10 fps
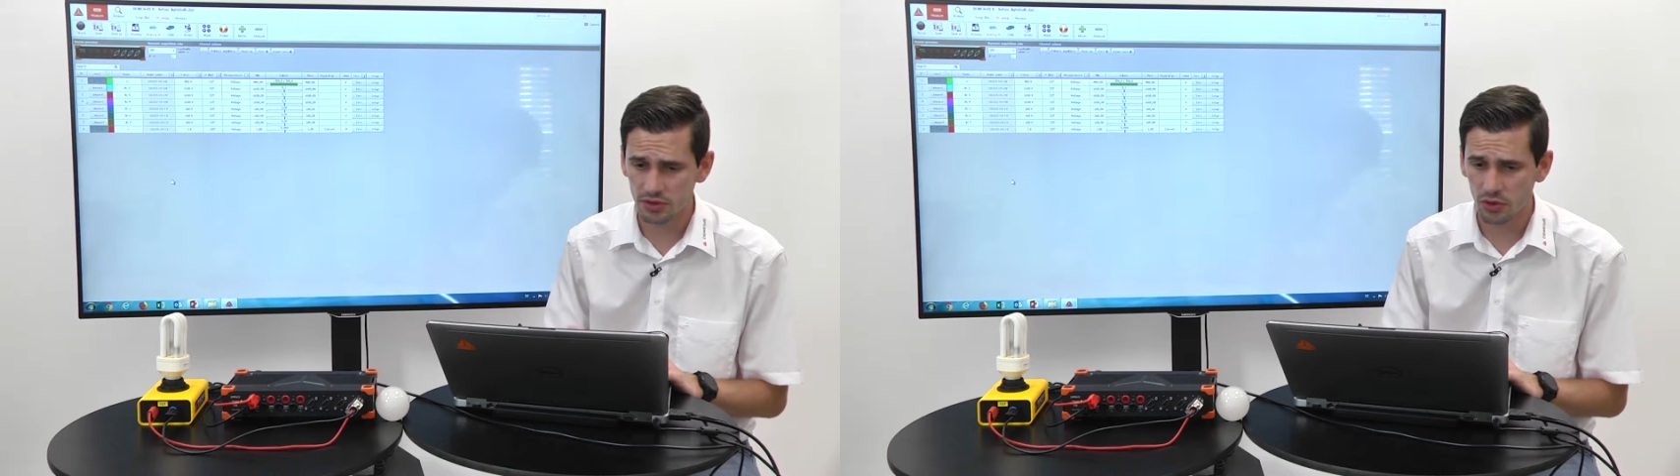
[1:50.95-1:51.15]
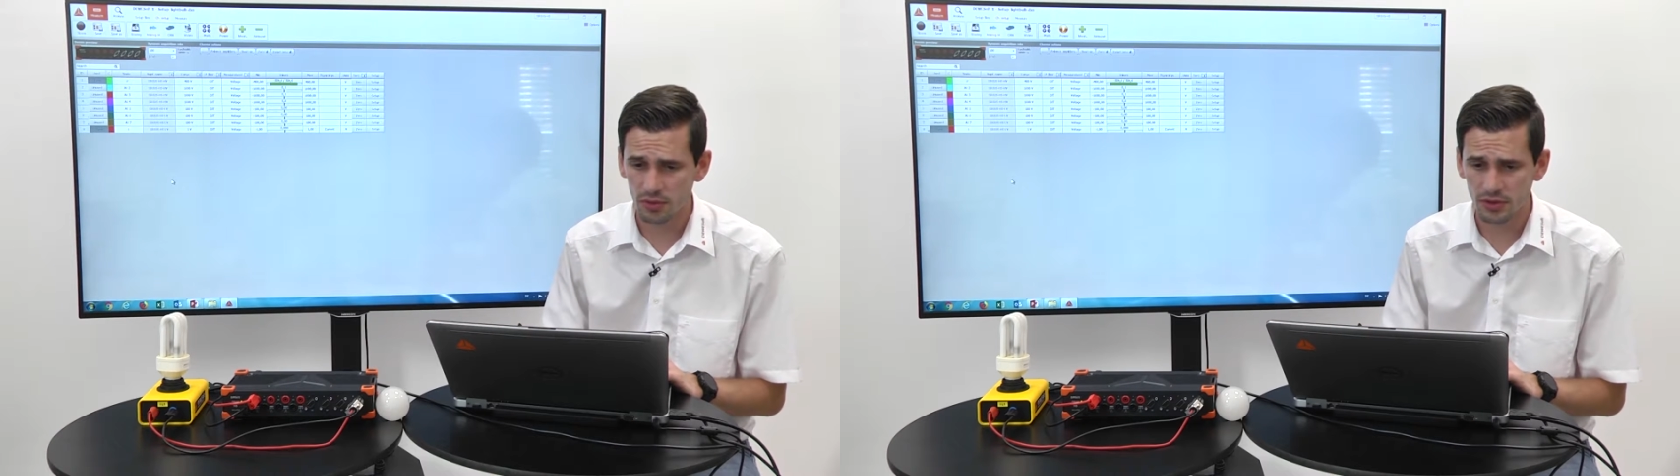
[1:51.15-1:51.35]

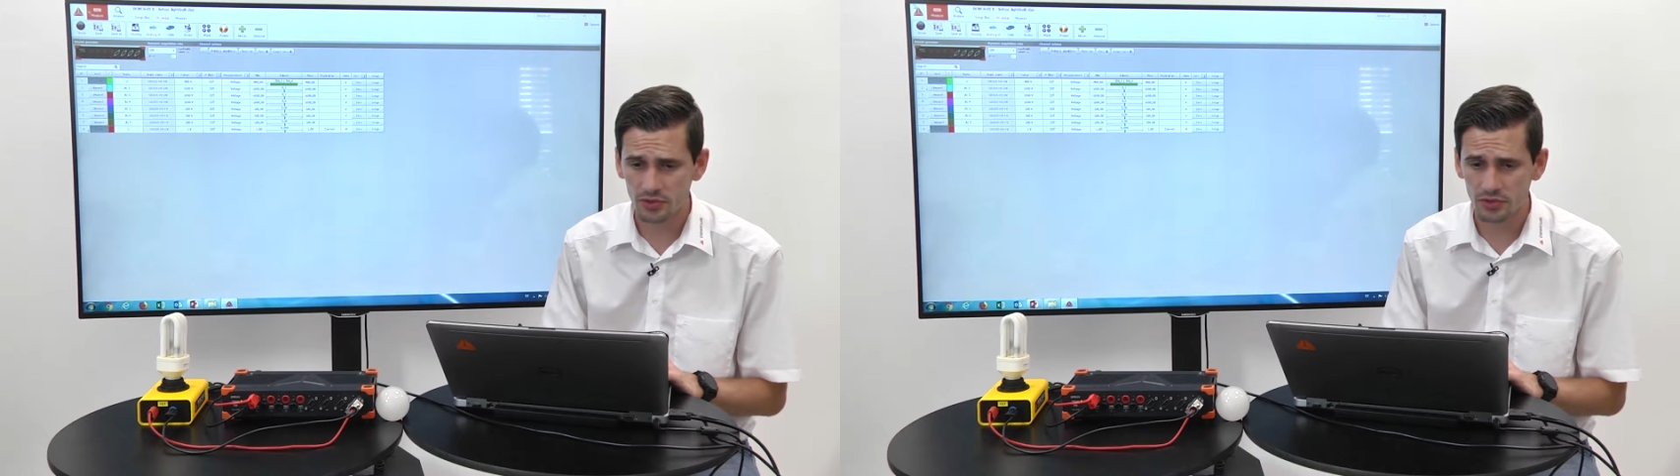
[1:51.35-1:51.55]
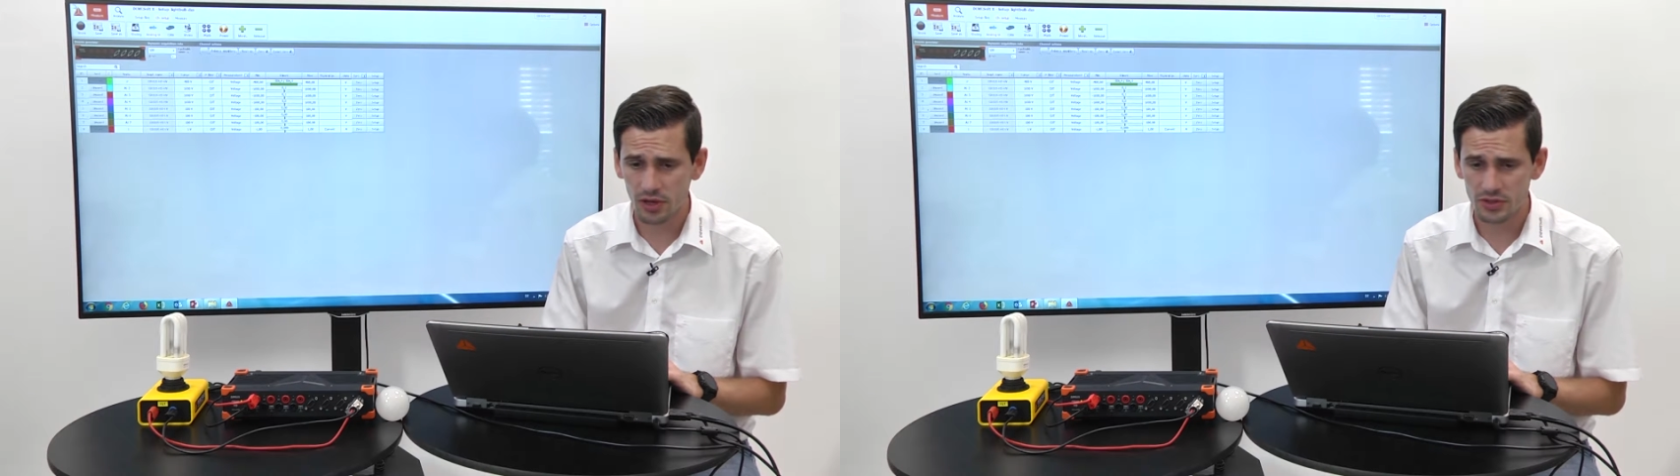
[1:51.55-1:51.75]
and current
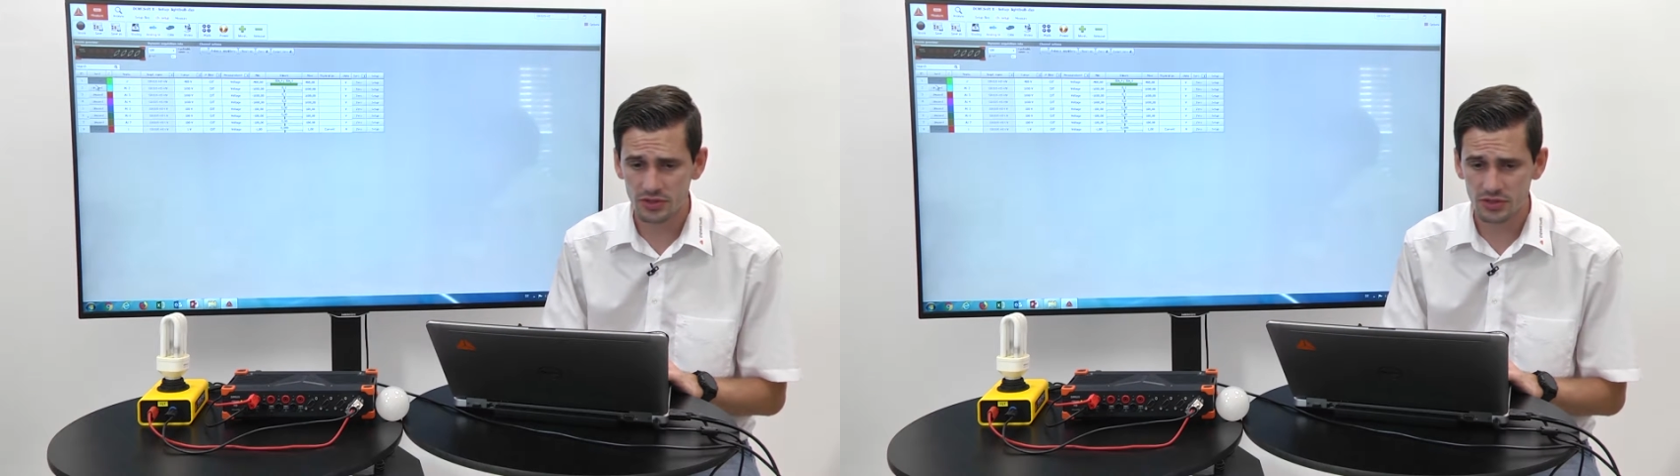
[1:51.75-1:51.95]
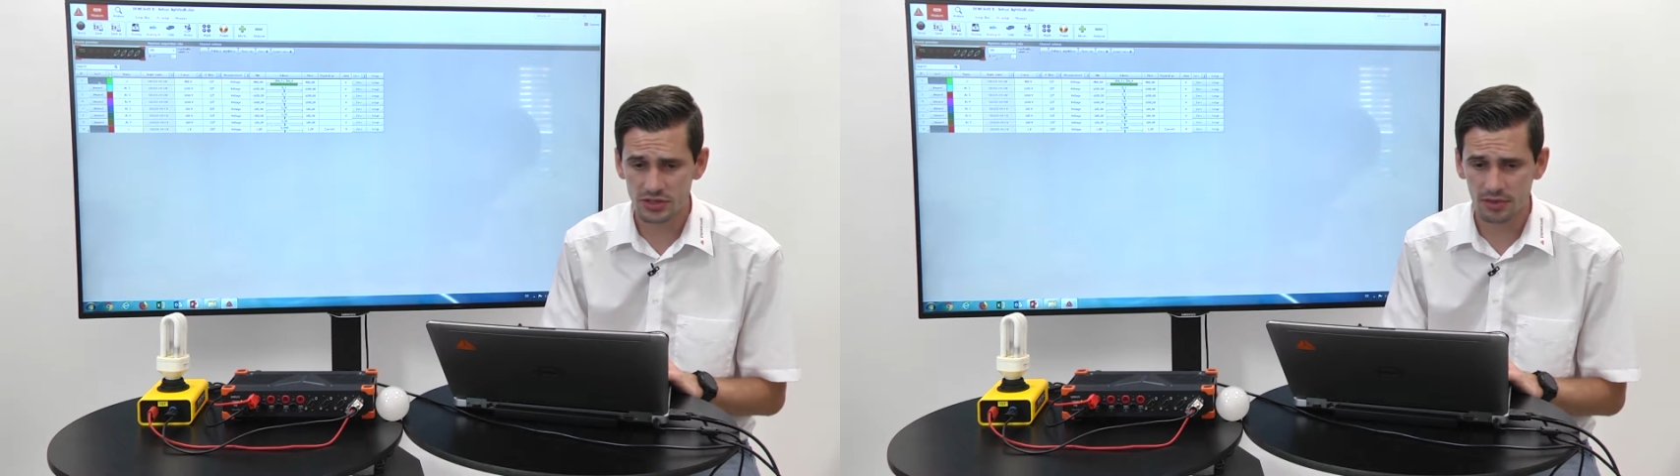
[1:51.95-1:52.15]
to our
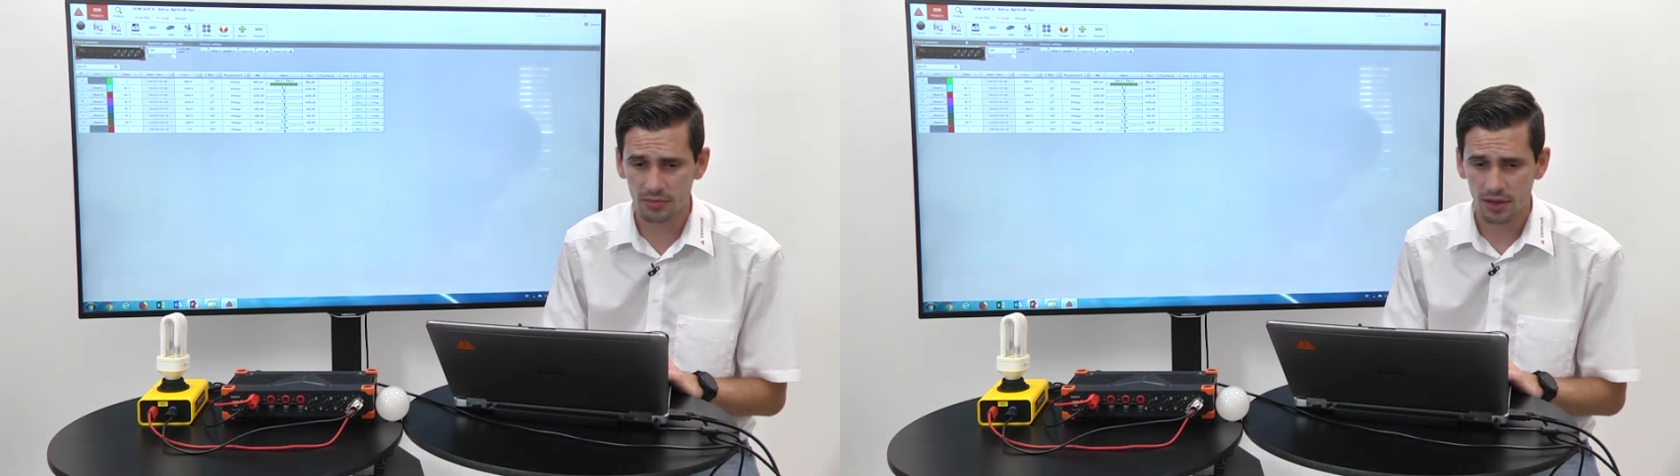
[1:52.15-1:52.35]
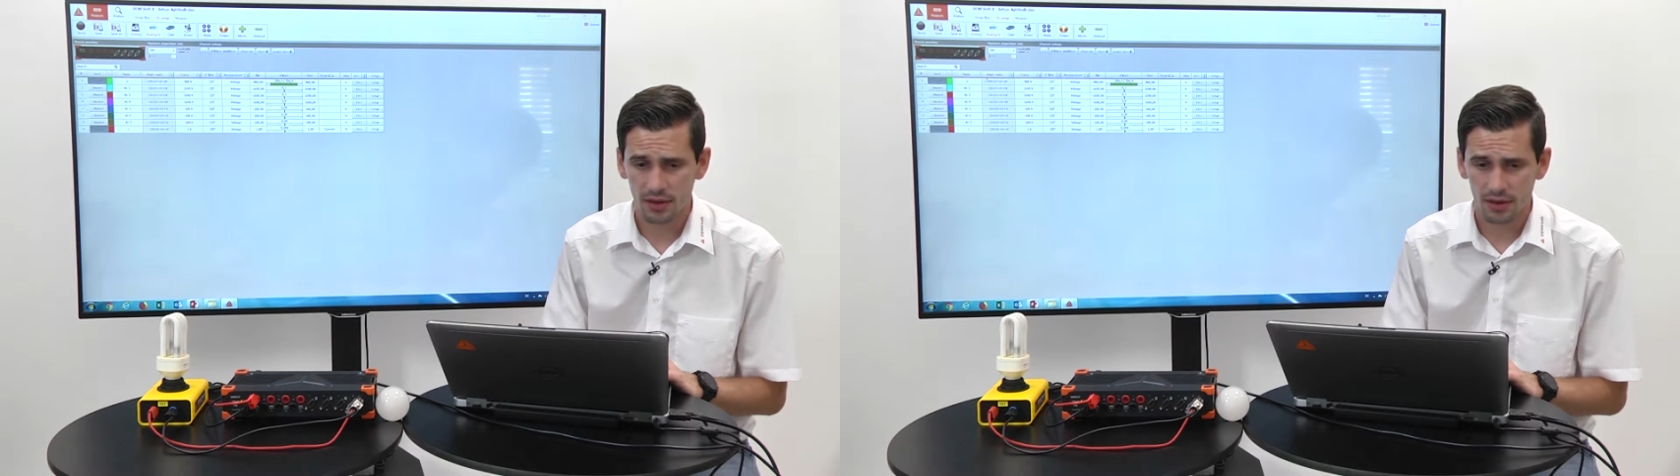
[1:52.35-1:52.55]
system,